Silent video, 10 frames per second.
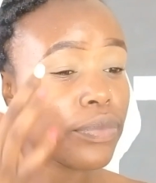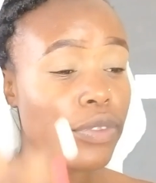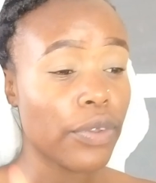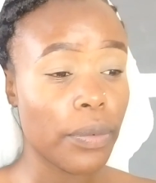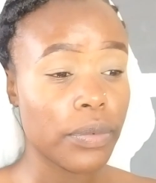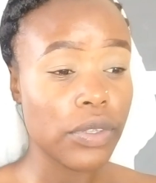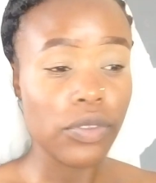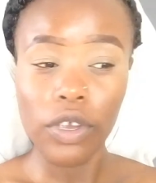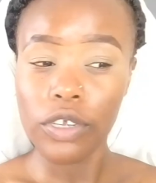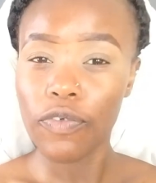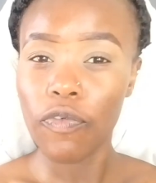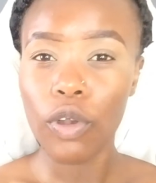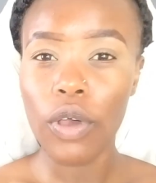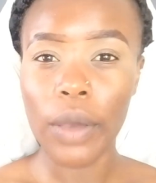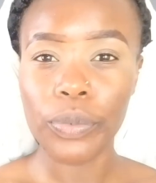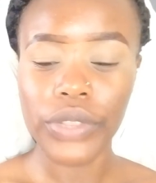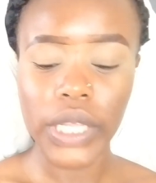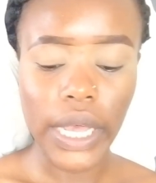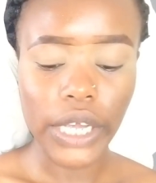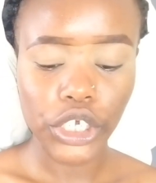so I'm just going to follow up with
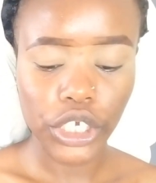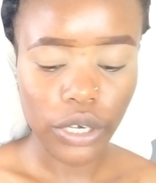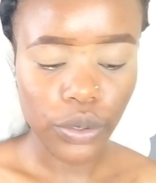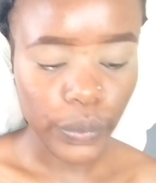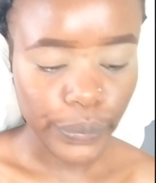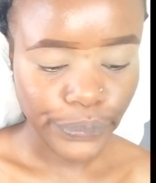the eyeshadow.